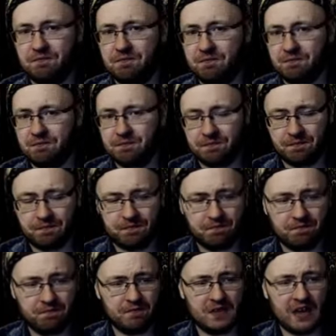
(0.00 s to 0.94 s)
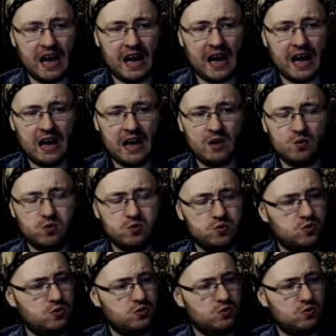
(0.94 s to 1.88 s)

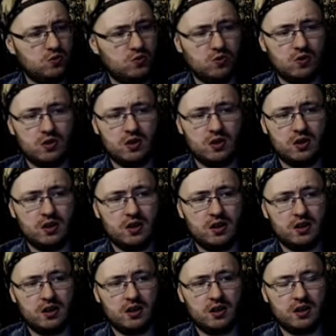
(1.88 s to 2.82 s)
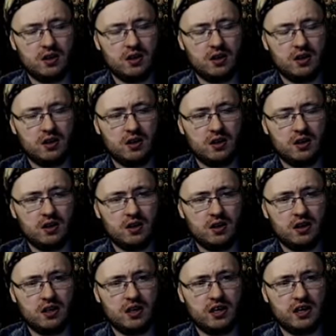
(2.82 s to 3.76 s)

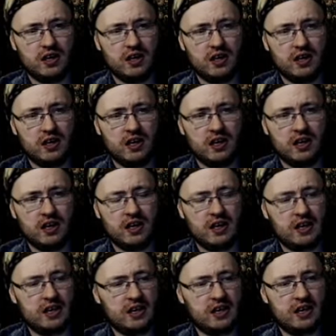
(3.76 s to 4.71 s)
No one is speaking in this clip.